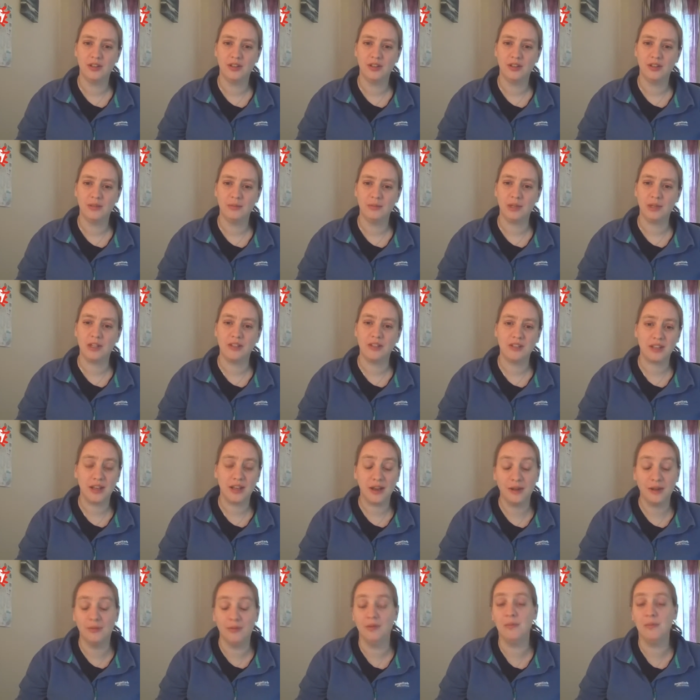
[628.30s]
because it,
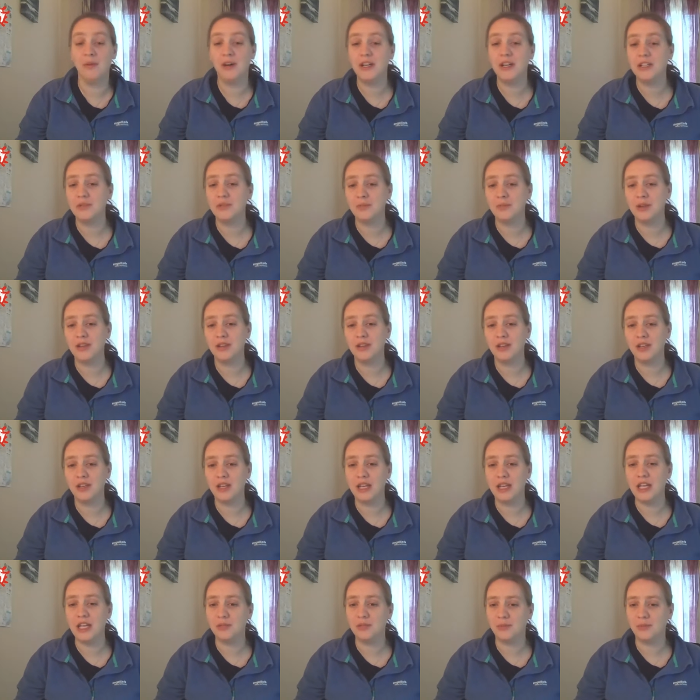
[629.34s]
it reminds me that
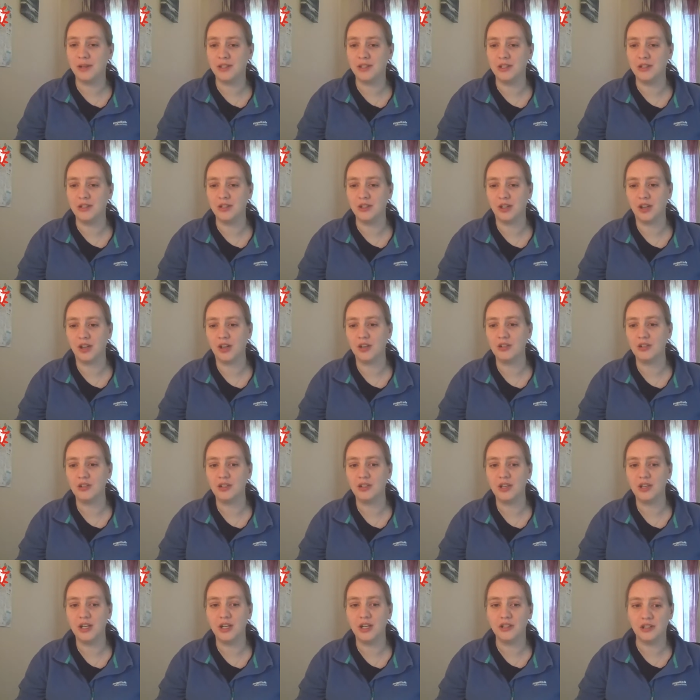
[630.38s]
each Messy Church
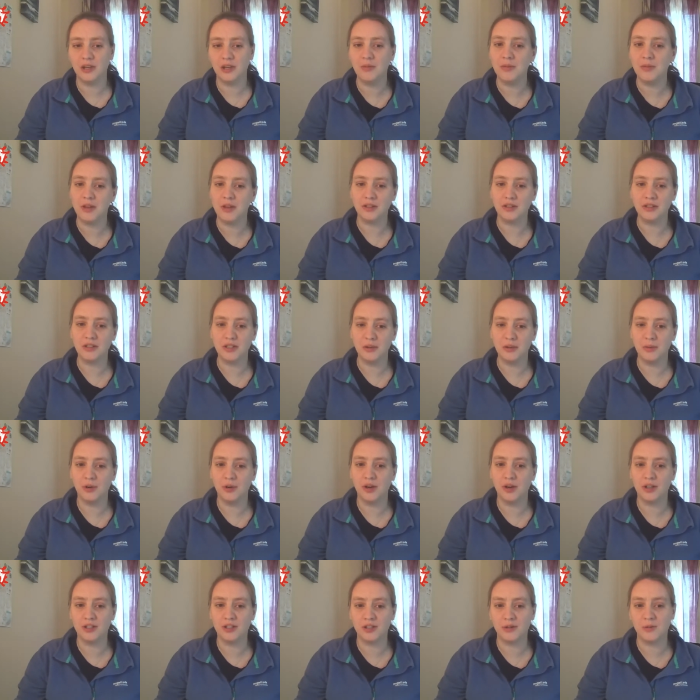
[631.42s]
is a community
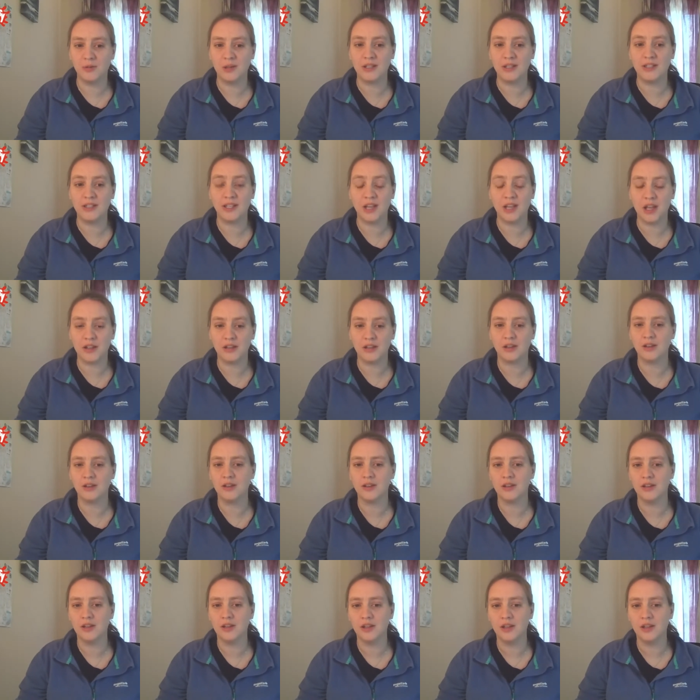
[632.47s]
worshipping together.
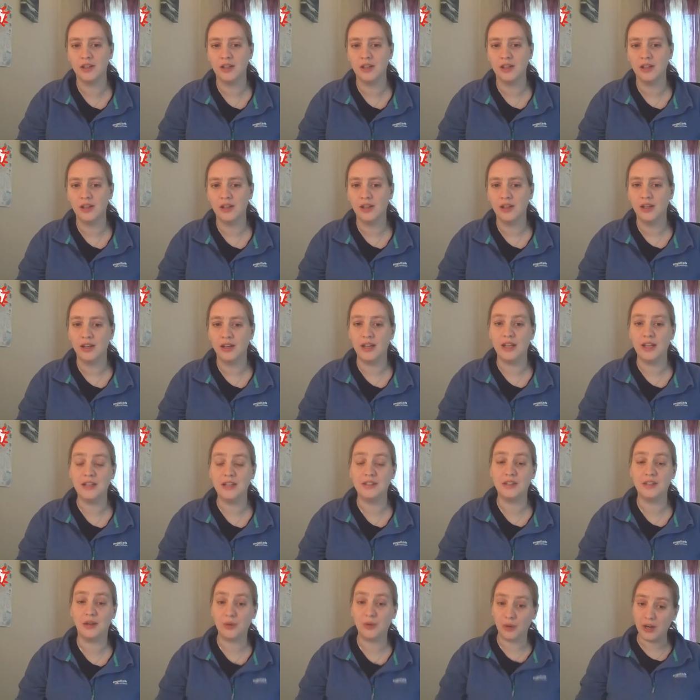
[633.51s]

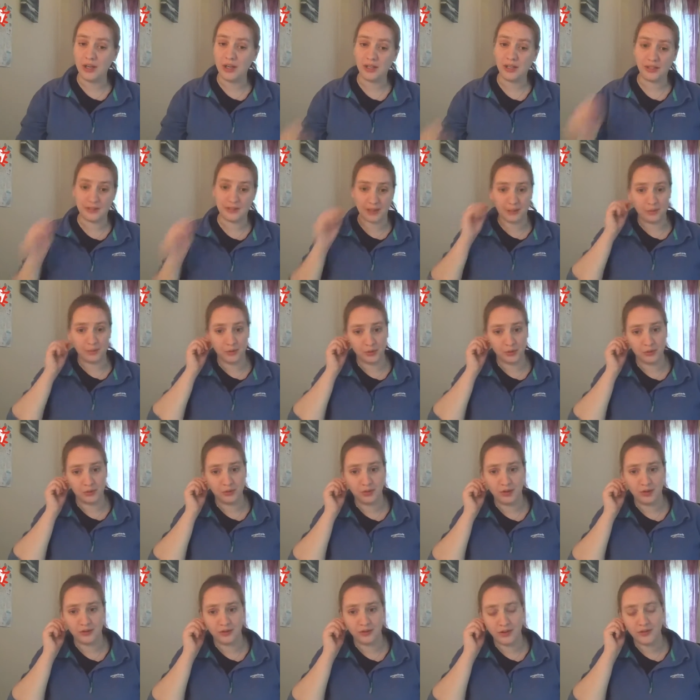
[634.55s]
It's a great example
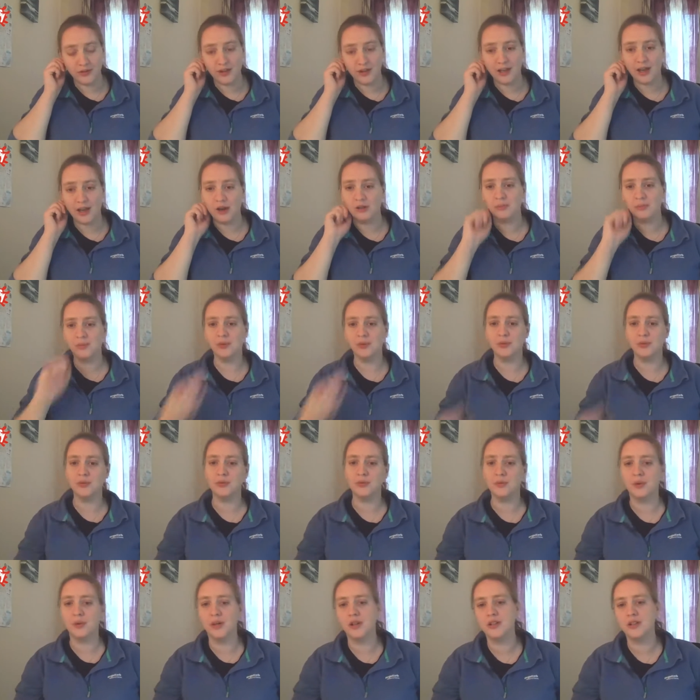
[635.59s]
of living out
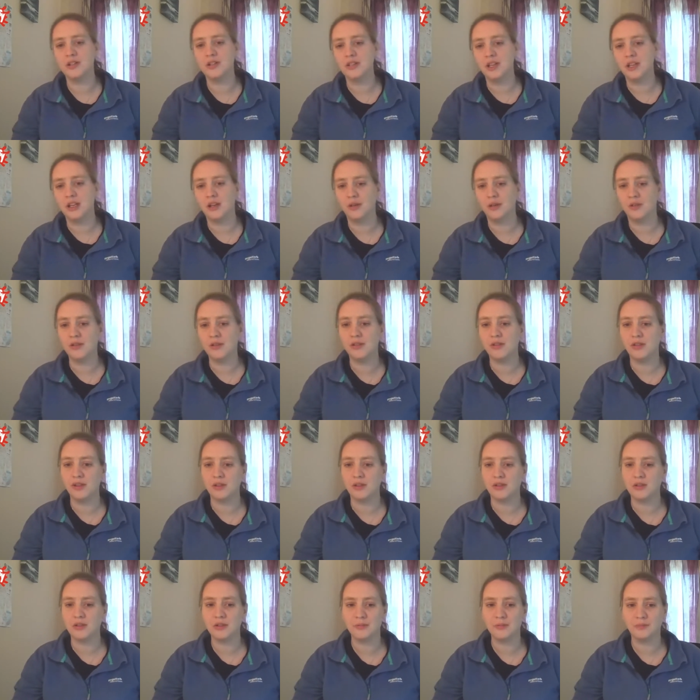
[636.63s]
Paul's words in
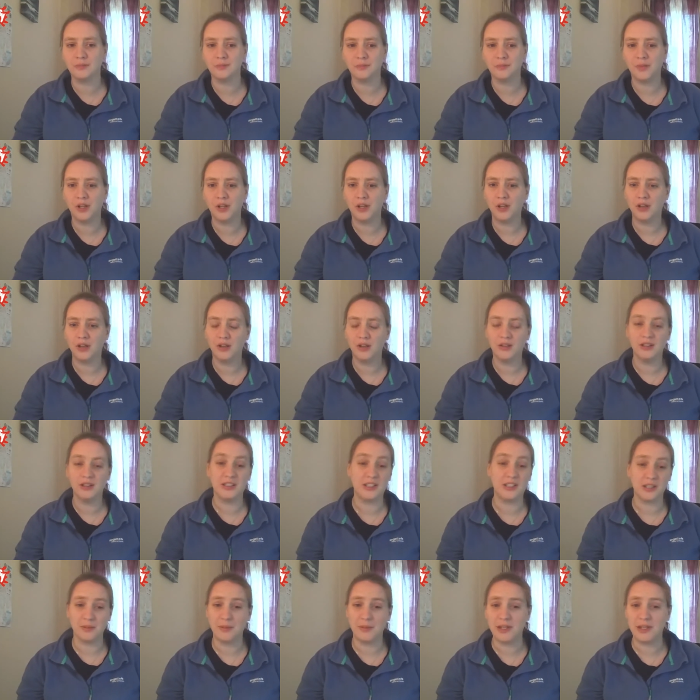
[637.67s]
Corinthians. This
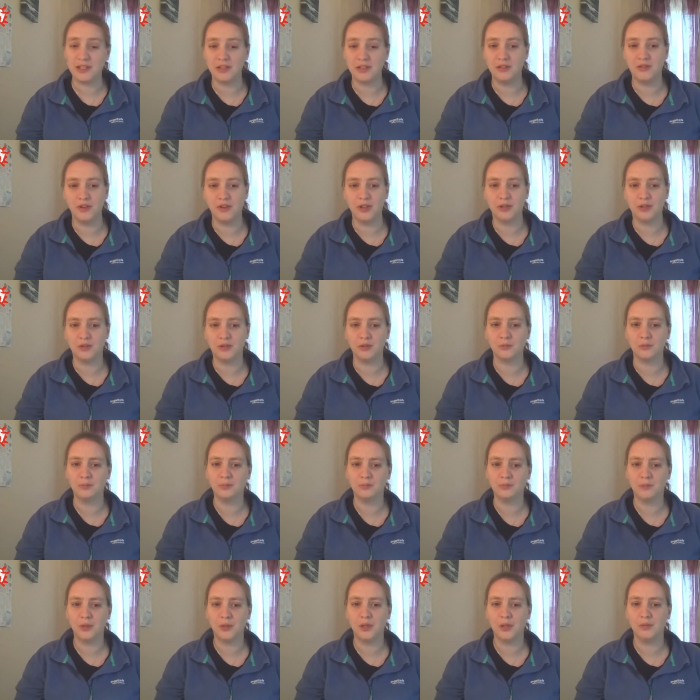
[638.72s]
is the message version,
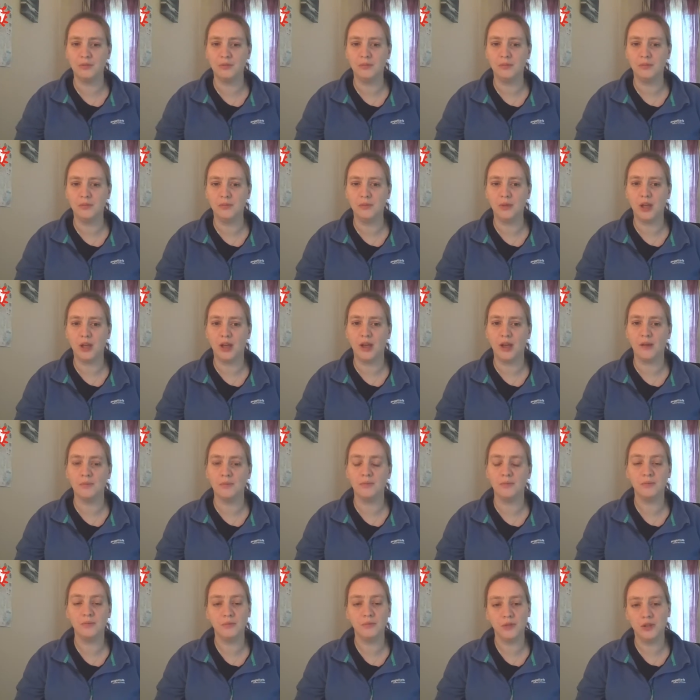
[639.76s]
but um,
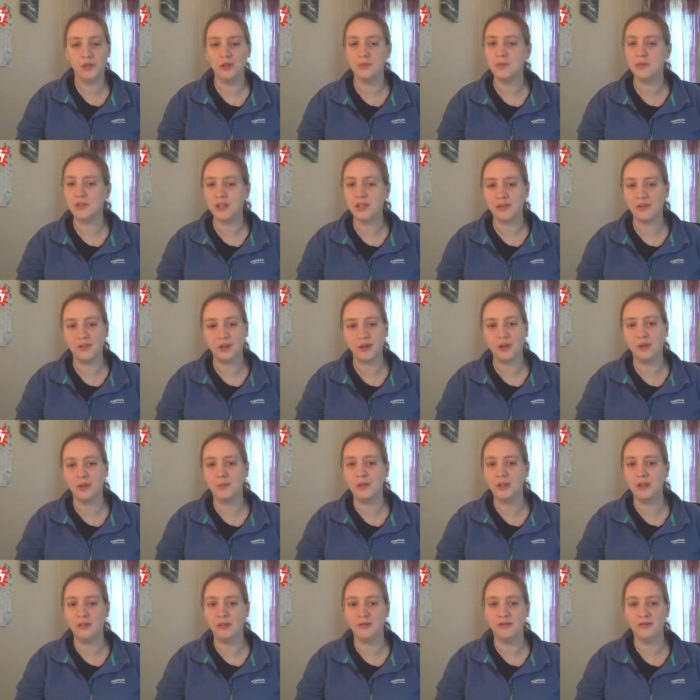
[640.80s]
use whichever
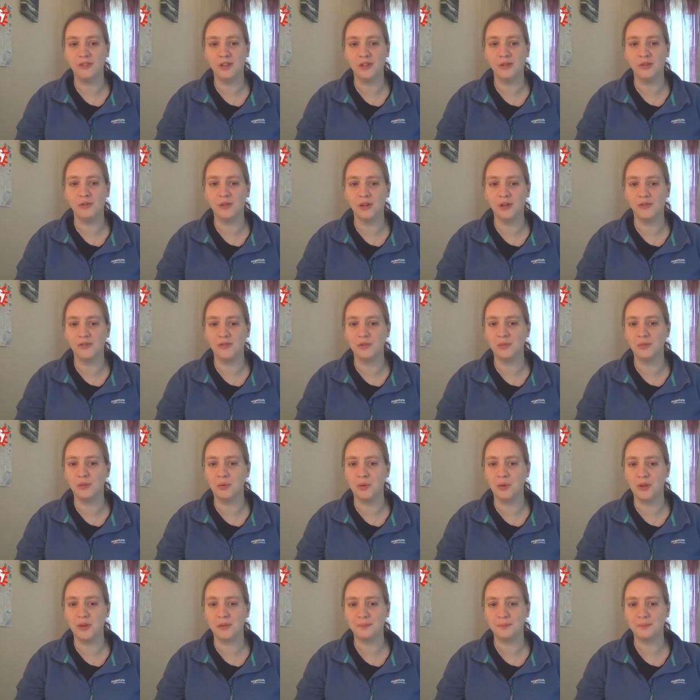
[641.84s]
copy you feel comfortable with.